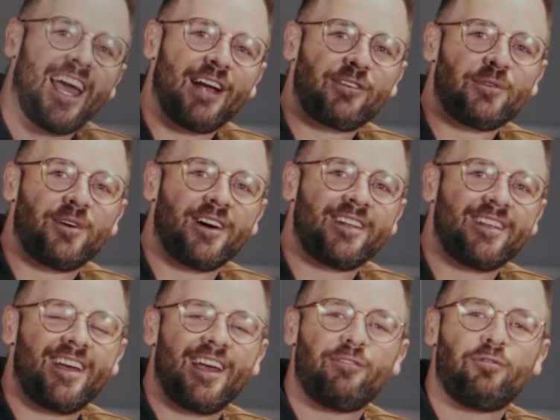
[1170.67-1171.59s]
Hey everyone,
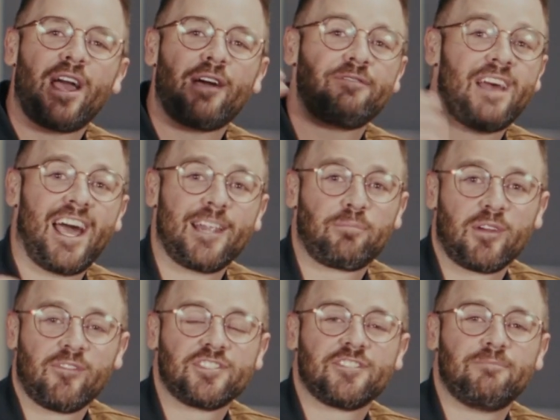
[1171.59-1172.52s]
if we have not had the
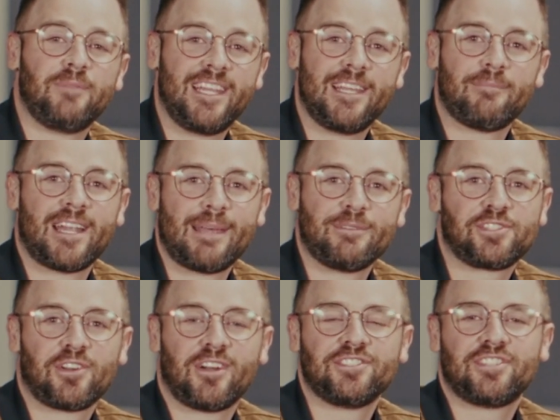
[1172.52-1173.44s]
privilege of meeting, my name is
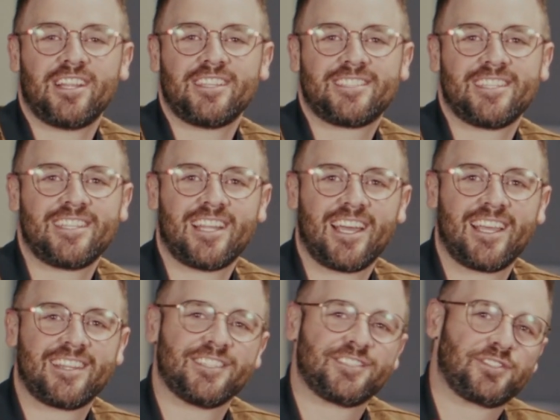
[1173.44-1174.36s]
Sean Jensen and I
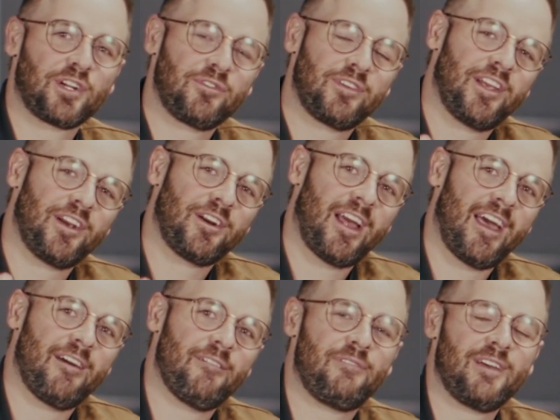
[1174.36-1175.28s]
get to serve here
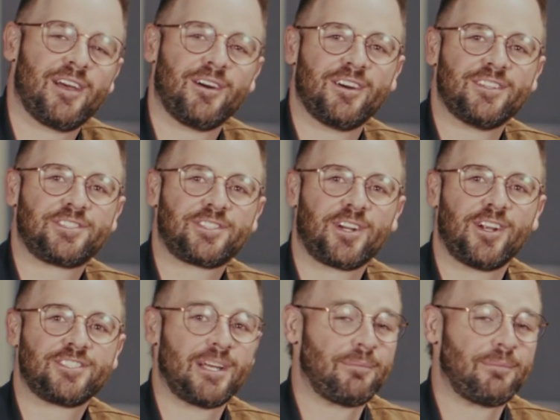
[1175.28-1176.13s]
at Vail Church.